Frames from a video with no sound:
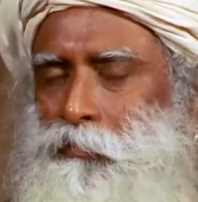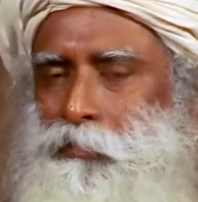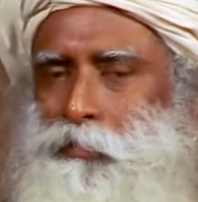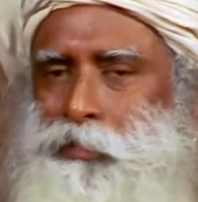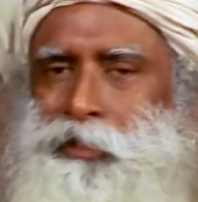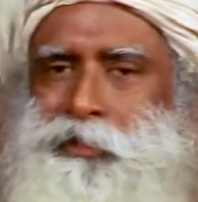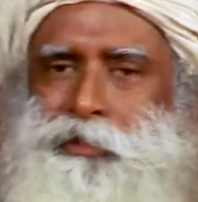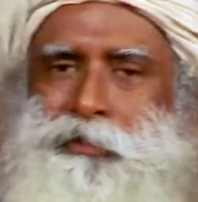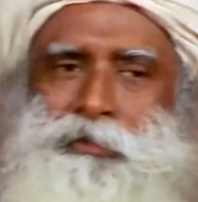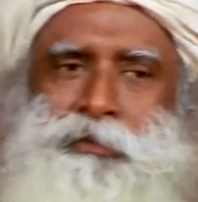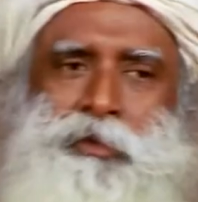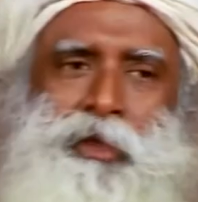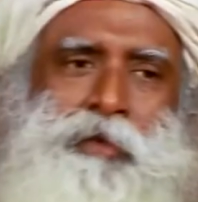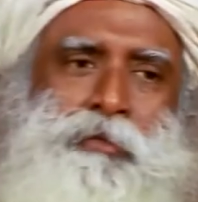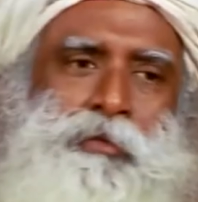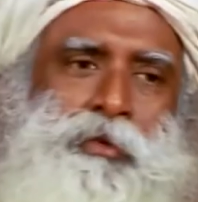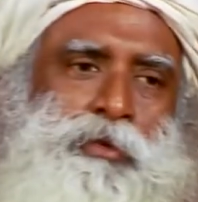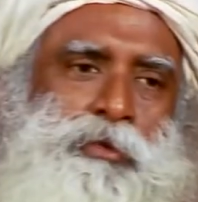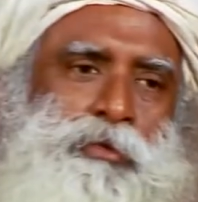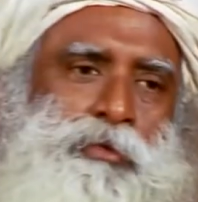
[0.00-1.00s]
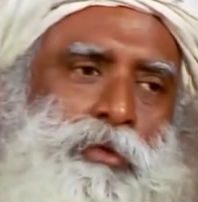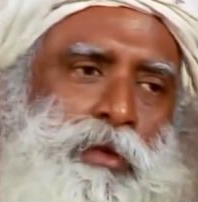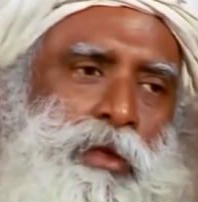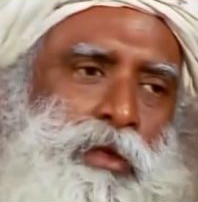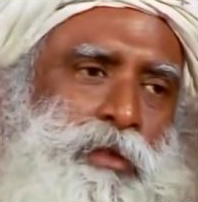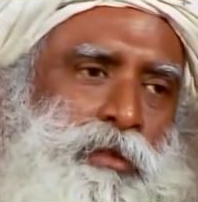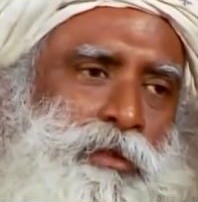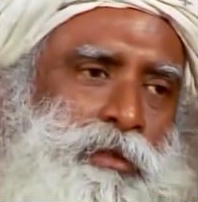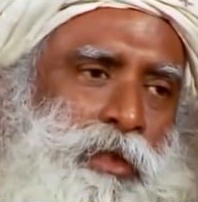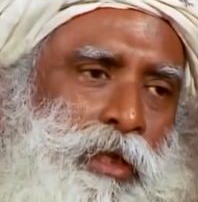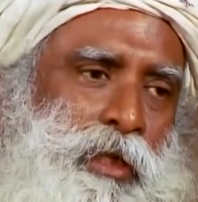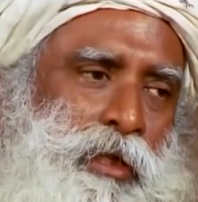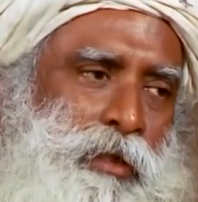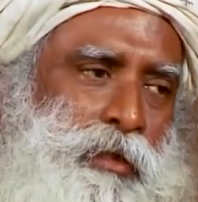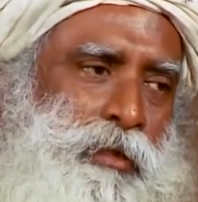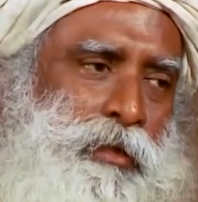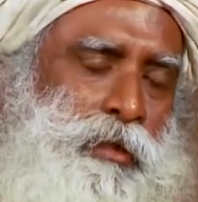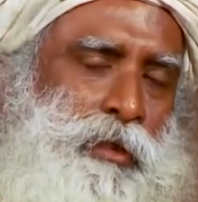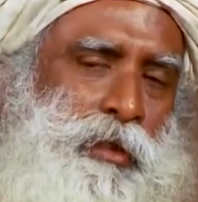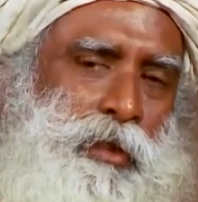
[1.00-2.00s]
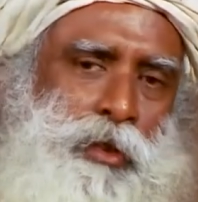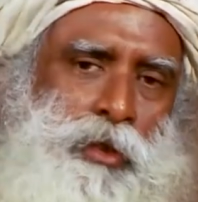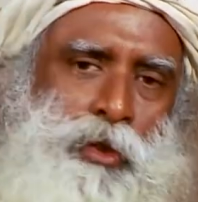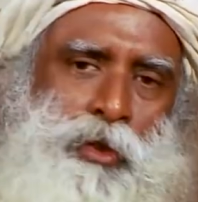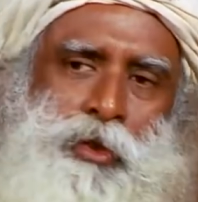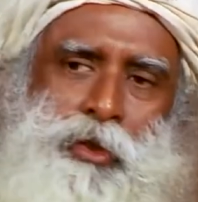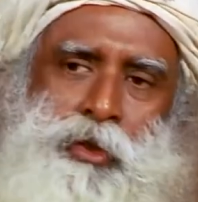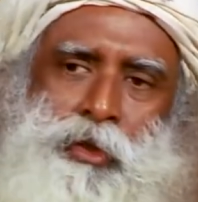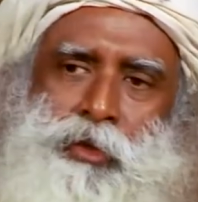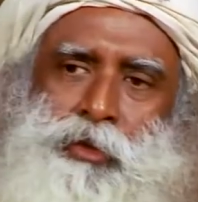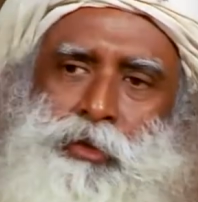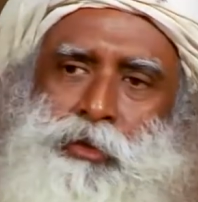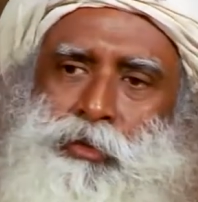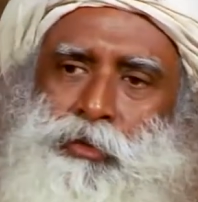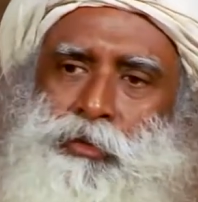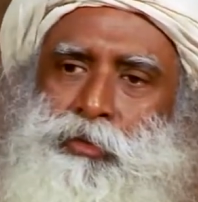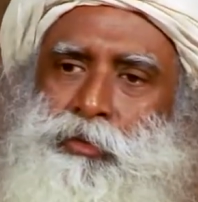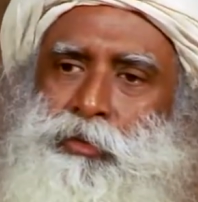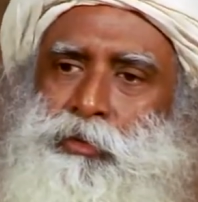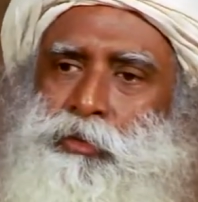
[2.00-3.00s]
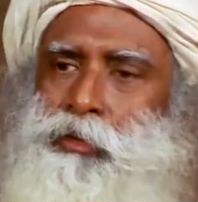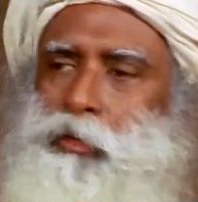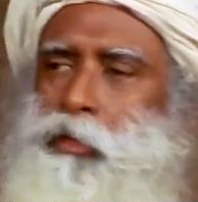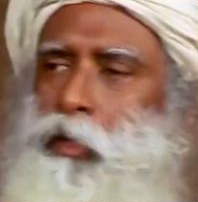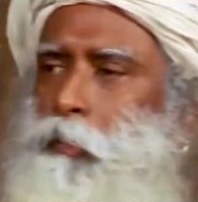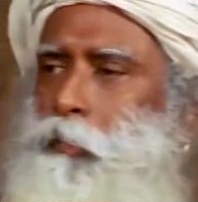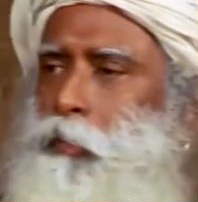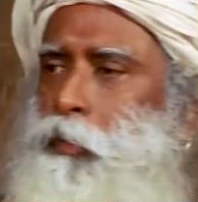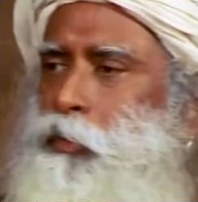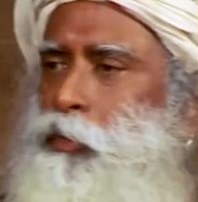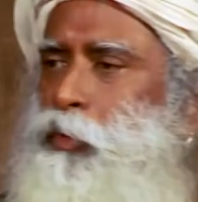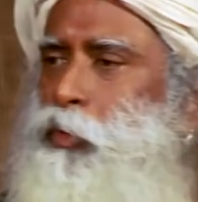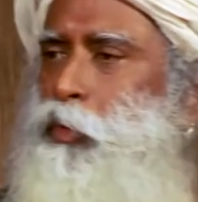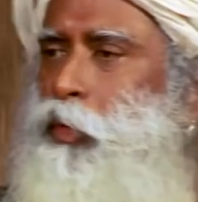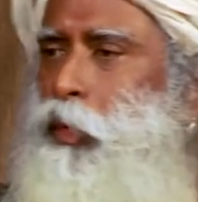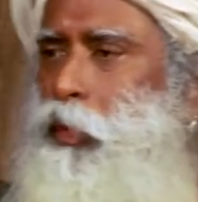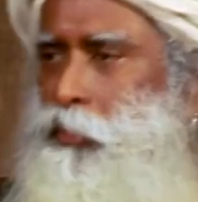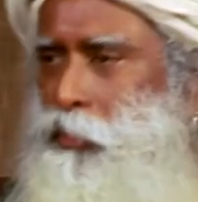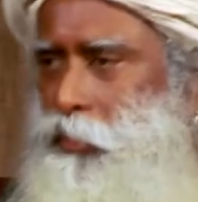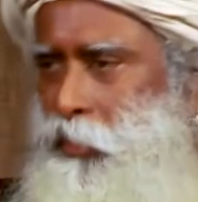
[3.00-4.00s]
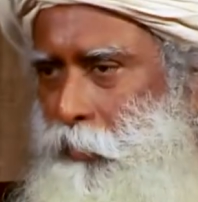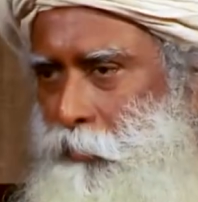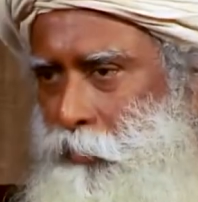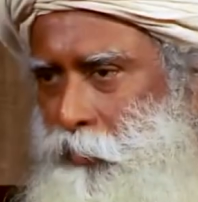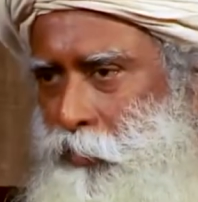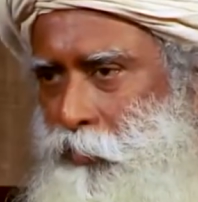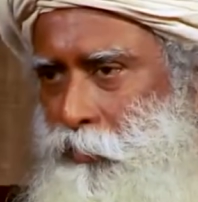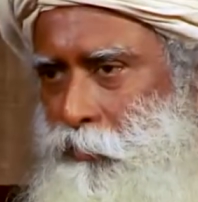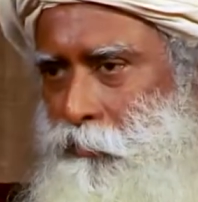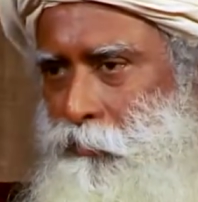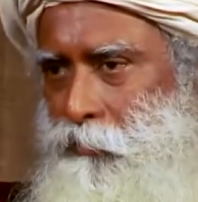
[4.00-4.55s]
Please, I want you to understand. You throw up a new concept.